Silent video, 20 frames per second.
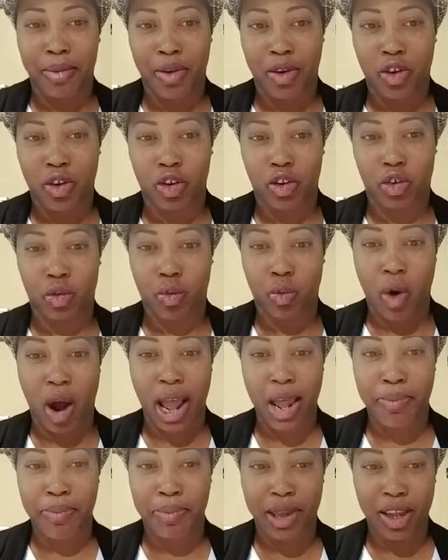
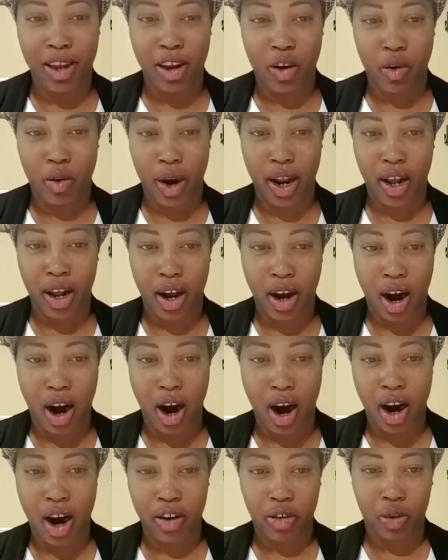swiping credit
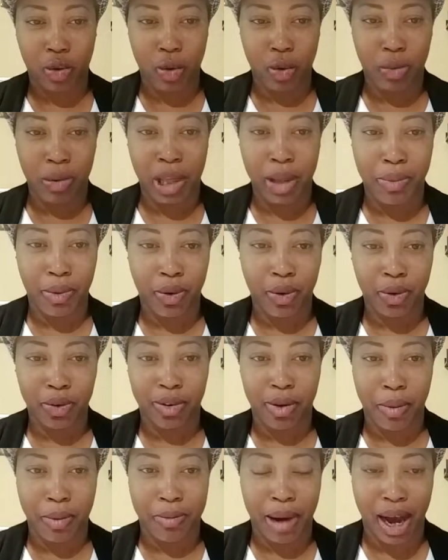cards through people's
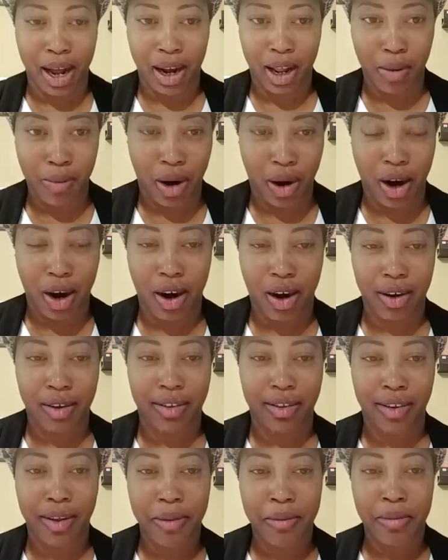body
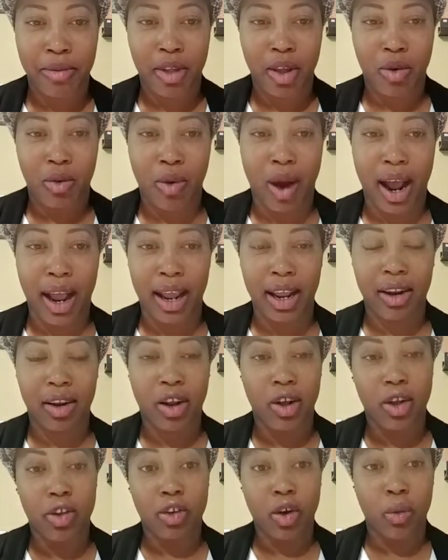parts, right?
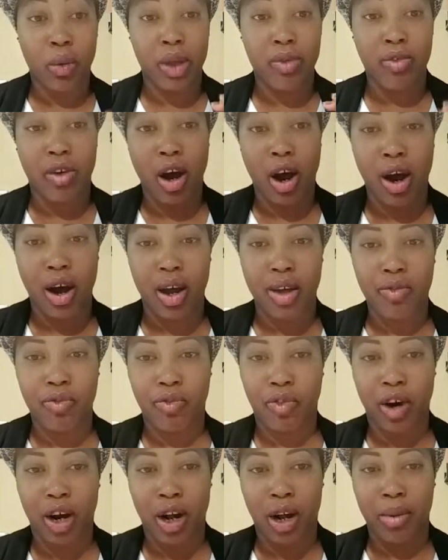So we've gone
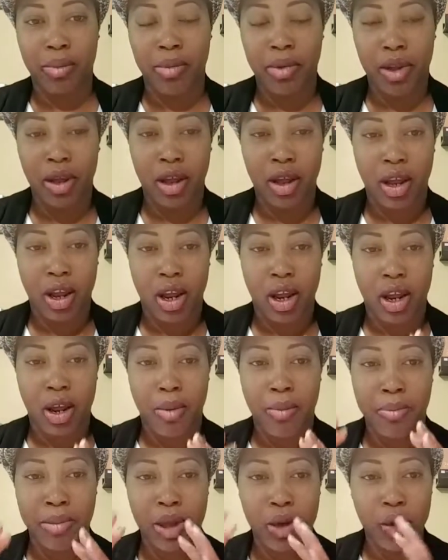from
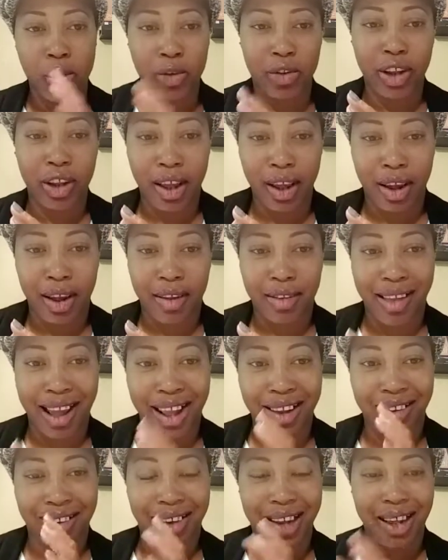music
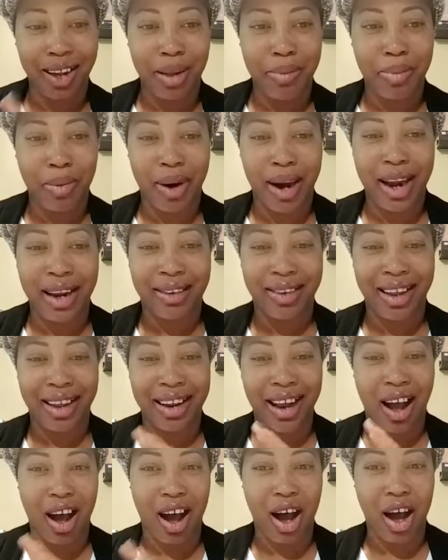that celebrates
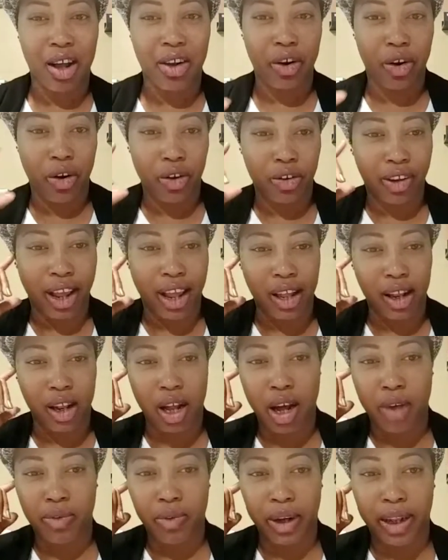and honors a
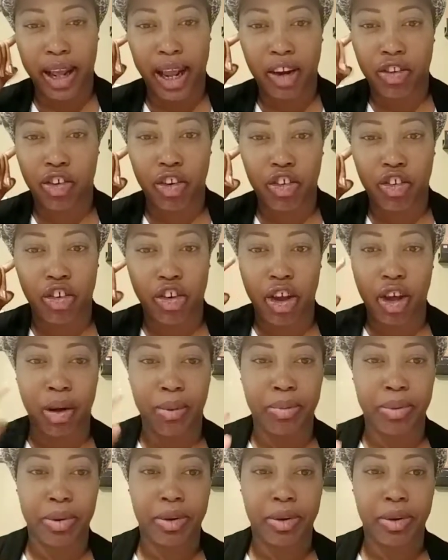love relationship